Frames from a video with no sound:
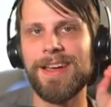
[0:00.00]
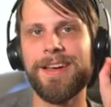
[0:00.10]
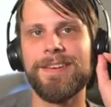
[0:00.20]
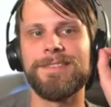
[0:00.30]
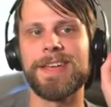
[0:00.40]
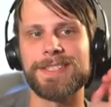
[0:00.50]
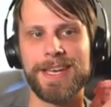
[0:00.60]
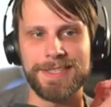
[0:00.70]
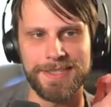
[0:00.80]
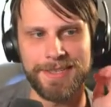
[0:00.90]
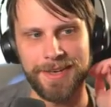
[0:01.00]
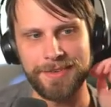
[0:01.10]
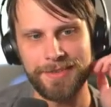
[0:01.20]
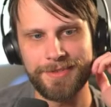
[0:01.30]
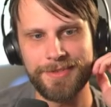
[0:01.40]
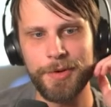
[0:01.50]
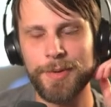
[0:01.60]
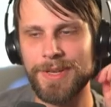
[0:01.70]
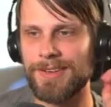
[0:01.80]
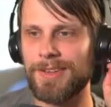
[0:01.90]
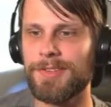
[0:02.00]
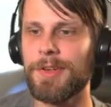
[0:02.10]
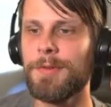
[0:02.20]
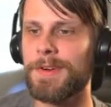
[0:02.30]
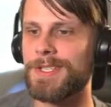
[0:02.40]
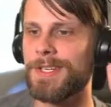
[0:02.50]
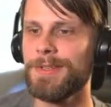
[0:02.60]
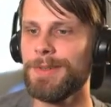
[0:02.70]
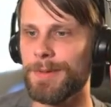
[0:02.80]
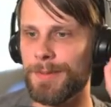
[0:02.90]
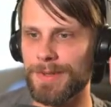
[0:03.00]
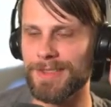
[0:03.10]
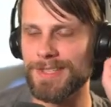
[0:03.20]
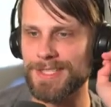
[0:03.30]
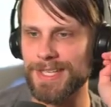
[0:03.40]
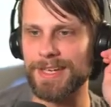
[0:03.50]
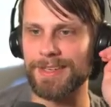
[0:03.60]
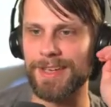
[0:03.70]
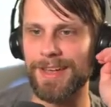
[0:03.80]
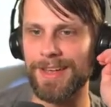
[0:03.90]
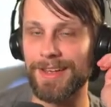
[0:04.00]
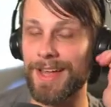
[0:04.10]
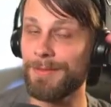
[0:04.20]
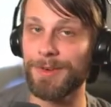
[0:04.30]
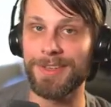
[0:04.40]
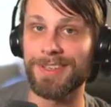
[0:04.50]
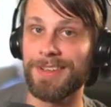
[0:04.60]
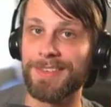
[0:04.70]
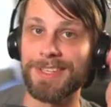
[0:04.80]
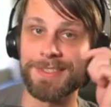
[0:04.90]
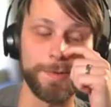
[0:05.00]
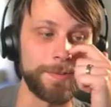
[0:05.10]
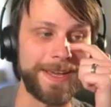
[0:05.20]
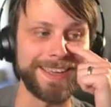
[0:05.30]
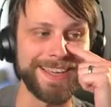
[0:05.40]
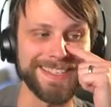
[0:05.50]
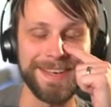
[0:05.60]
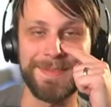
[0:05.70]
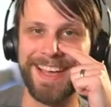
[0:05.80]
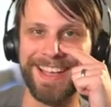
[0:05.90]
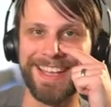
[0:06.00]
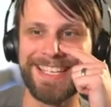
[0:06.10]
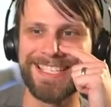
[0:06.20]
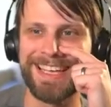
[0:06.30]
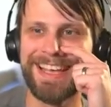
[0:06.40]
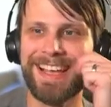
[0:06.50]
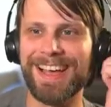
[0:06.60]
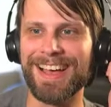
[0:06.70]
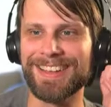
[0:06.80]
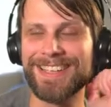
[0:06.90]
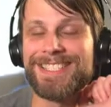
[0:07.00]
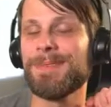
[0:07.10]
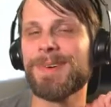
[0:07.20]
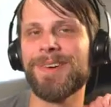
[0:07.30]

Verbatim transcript: Fantastic, guys. 2 for 2 with this deck. I'm really loving this format, guys, I'll be honest. Let's keep it going.